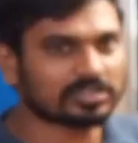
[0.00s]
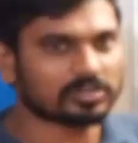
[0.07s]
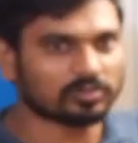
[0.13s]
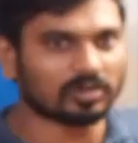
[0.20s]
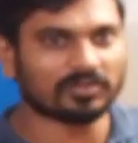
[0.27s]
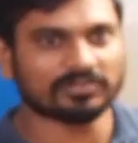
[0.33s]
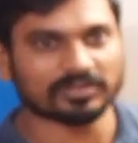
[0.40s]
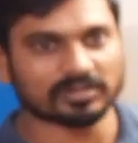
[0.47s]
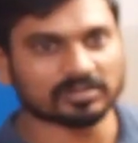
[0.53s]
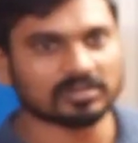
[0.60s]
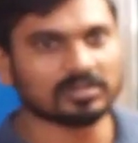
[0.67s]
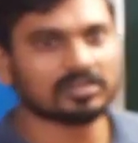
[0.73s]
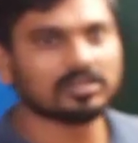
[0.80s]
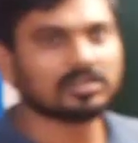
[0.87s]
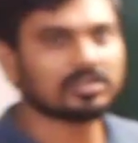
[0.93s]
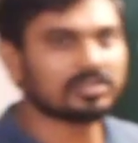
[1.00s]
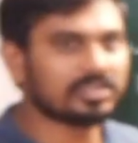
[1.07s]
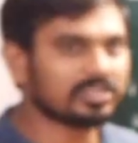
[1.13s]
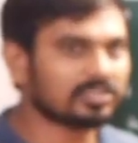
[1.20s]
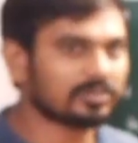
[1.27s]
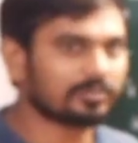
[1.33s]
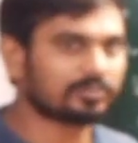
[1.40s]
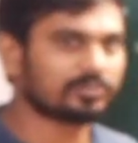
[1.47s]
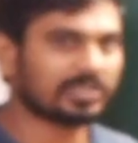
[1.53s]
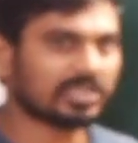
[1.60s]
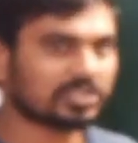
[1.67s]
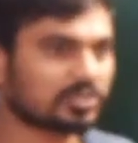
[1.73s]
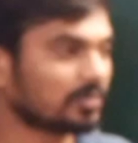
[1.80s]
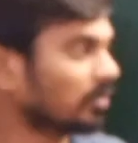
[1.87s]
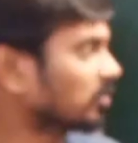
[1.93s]
you often read in the
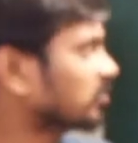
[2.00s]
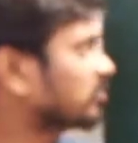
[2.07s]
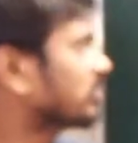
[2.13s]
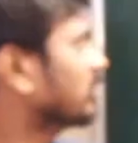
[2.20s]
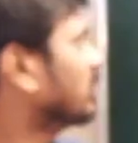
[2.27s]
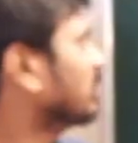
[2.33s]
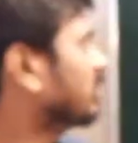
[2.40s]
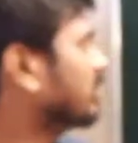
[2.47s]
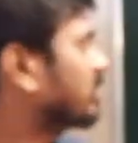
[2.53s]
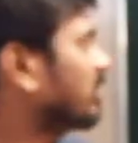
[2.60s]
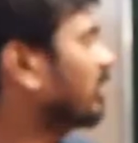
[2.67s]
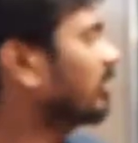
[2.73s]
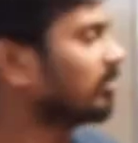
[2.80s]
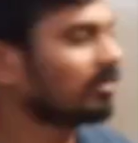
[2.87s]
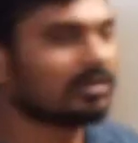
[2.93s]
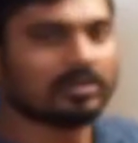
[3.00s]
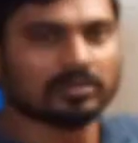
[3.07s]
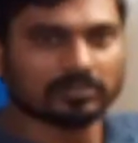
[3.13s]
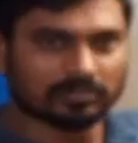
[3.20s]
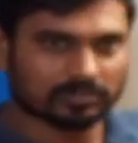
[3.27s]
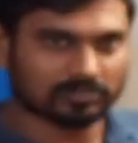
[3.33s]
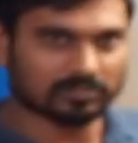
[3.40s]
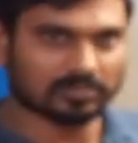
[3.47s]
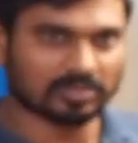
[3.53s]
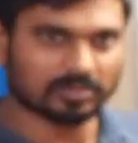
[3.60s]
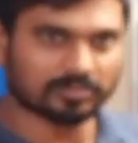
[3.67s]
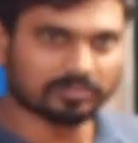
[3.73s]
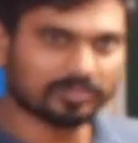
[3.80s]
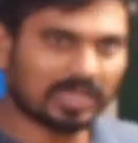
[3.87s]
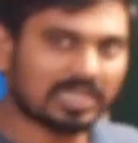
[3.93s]
textbooks. They call
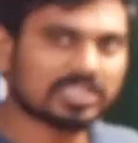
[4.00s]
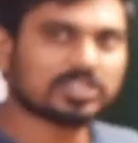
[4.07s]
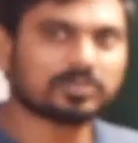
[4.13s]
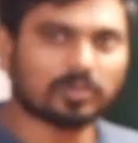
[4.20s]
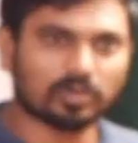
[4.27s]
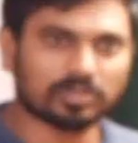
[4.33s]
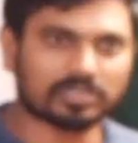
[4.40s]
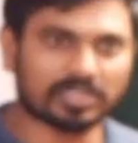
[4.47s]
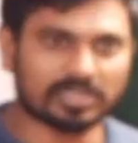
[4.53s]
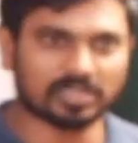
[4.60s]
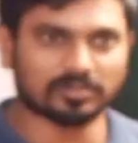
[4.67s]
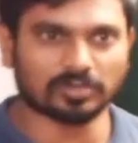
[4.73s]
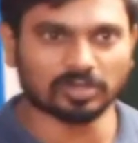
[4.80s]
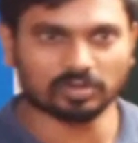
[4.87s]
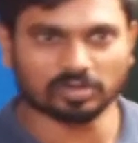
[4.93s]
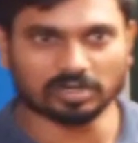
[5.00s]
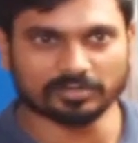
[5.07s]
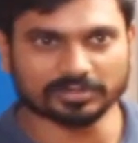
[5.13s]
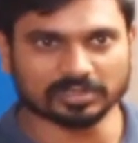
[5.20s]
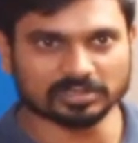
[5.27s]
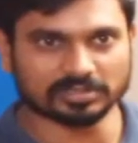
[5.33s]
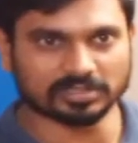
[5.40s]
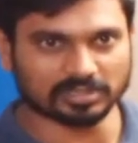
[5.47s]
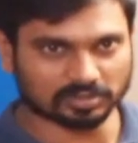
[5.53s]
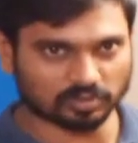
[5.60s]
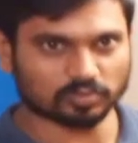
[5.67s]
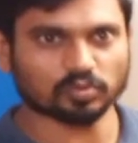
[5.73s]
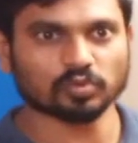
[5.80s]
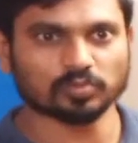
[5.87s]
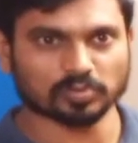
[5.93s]
valence bond theory or molecular orbital theory, the
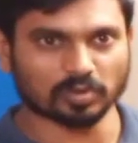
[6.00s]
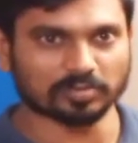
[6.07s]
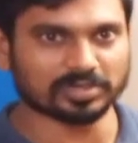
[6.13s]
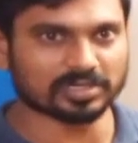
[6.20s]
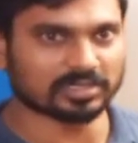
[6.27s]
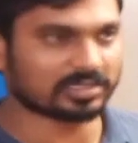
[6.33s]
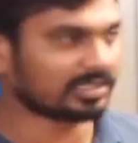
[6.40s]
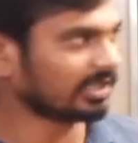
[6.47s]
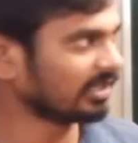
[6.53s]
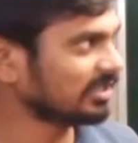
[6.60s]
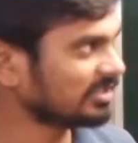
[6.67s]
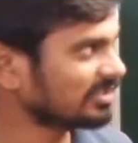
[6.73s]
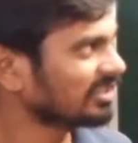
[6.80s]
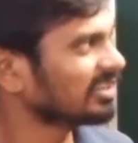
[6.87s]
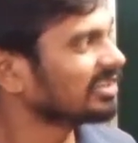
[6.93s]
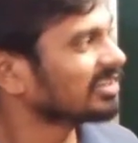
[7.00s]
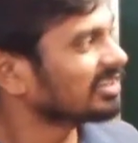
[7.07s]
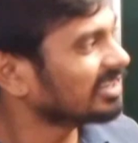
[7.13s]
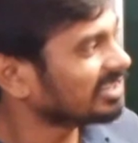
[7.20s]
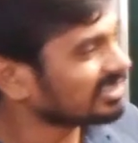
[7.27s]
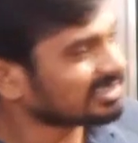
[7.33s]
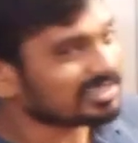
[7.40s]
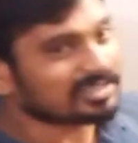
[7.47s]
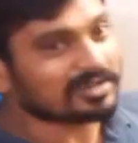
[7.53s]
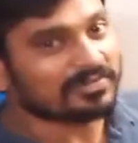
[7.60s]
two prominent theories. And there are